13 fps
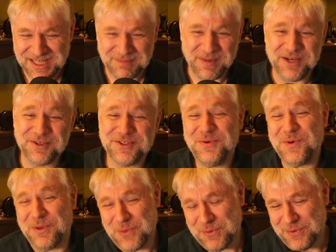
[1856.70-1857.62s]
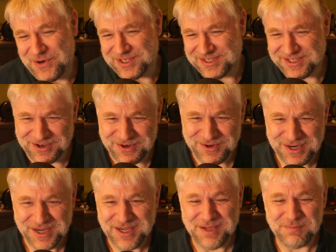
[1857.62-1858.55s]
they might not do what we want though,
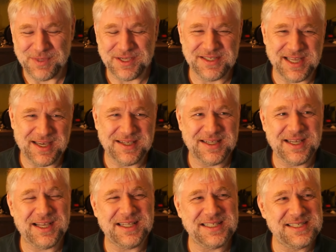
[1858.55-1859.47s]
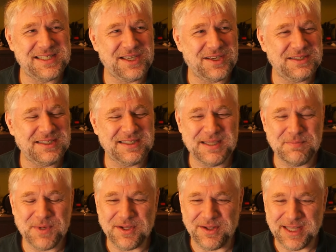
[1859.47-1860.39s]
because that that is the the
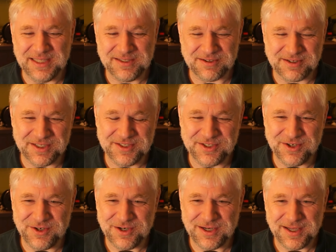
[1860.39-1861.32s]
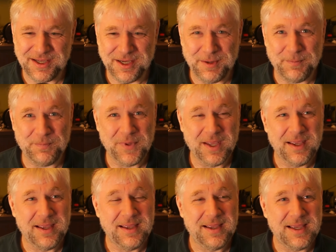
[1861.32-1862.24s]
typical internet joke. Um,
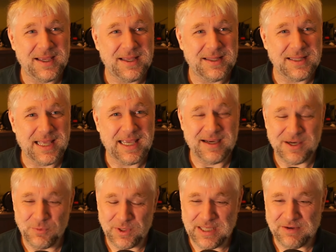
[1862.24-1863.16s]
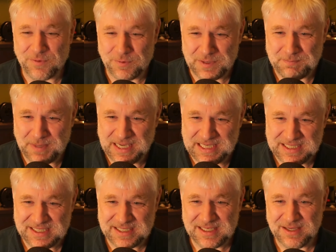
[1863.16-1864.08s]
AI will never
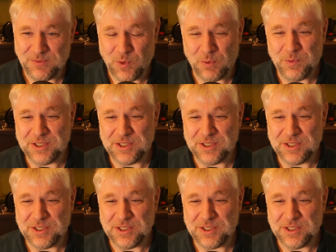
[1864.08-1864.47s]
replace what we